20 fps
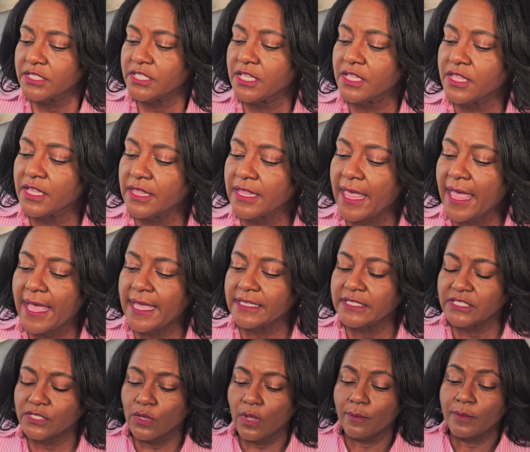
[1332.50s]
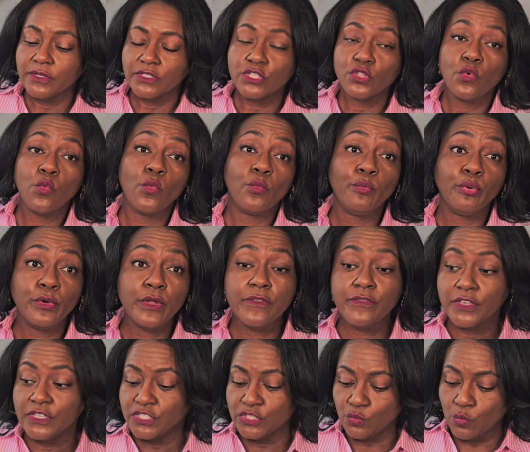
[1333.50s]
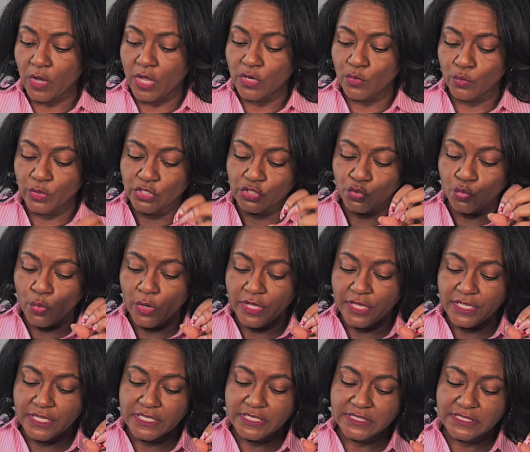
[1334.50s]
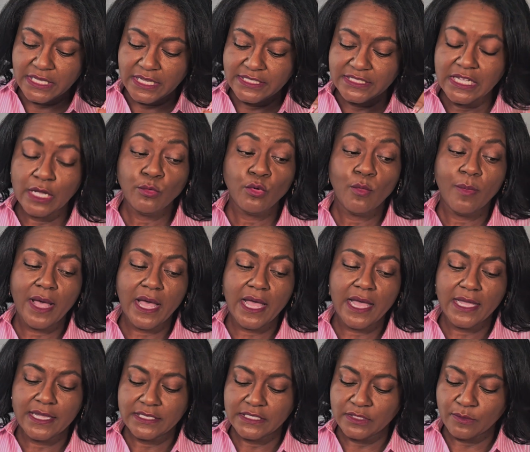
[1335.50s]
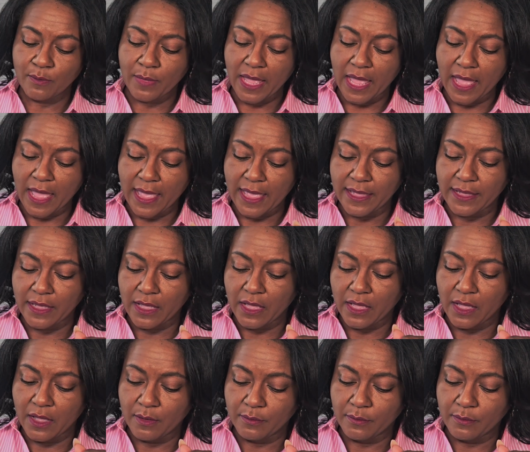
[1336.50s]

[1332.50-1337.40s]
to to the previous one, which was Double Bond by